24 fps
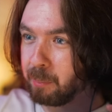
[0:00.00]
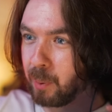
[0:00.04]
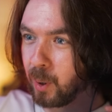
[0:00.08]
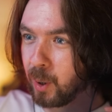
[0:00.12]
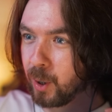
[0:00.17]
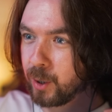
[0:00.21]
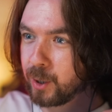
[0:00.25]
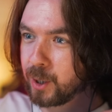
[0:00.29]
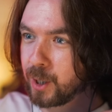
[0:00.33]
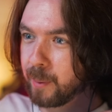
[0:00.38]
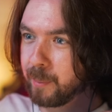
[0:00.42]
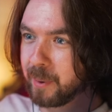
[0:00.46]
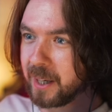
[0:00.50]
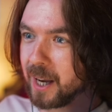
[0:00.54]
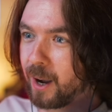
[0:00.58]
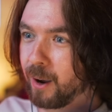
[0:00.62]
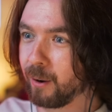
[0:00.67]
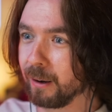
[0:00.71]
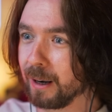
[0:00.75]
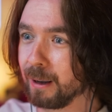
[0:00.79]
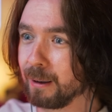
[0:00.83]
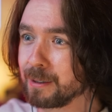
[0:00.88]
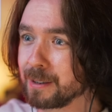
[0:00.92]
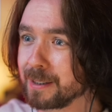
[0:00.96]
blood coming
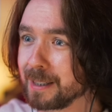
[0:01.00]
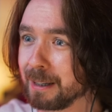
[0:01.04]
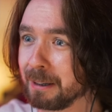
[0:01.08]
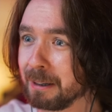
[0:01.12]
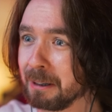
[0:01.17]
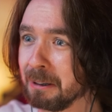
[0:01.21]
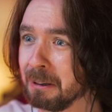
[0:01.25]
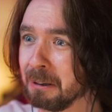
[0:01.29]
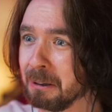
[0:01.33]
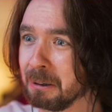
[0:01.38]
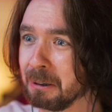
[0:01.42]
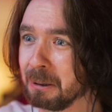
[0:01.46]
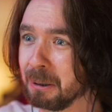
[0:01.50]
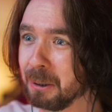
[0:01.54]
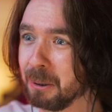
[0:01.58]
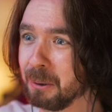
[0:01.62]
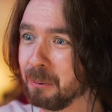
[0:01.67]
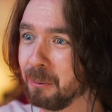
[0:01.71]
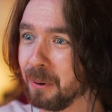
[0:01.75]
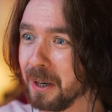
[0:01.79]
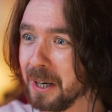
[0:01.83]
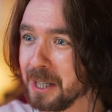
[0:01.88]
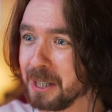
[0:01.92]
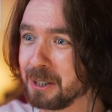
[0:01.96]
out and I was like,
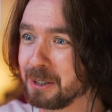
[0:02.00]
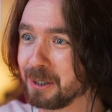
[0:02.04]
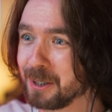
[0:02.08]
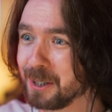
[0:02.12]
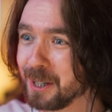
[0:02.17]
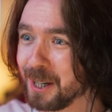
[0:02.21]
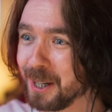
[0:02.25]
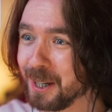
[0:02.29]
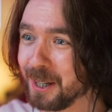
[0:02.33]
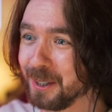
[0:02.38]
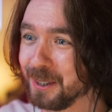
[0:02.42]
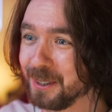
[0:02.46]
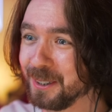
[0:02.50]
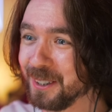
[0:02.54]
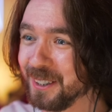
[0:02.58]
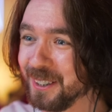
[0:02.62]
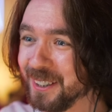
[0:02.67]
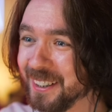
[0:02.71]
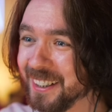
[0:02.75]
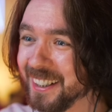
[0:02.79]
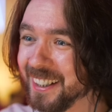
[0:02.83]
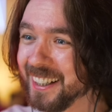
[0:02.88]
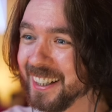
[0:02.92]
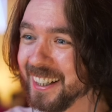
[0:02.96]
what did you
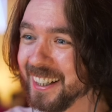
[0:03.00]
do?